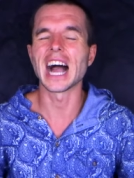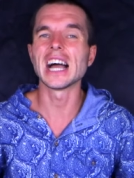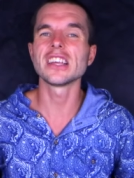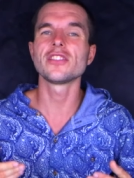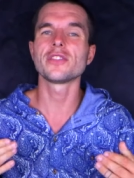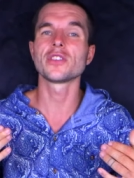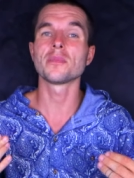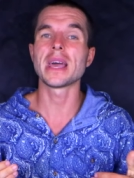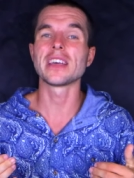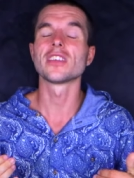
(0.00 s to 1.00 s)
I actually feel the
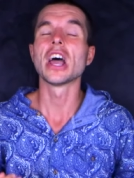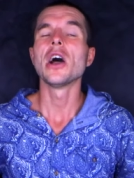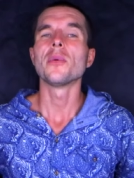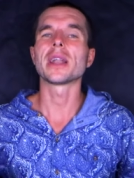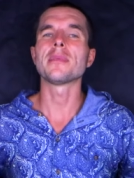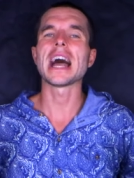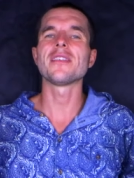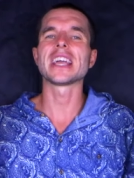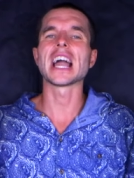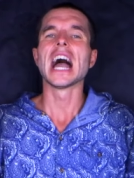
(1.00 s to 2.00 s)
best when I'm
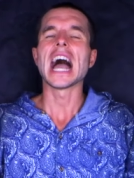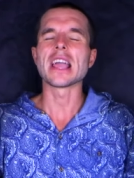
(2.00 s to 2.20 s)
having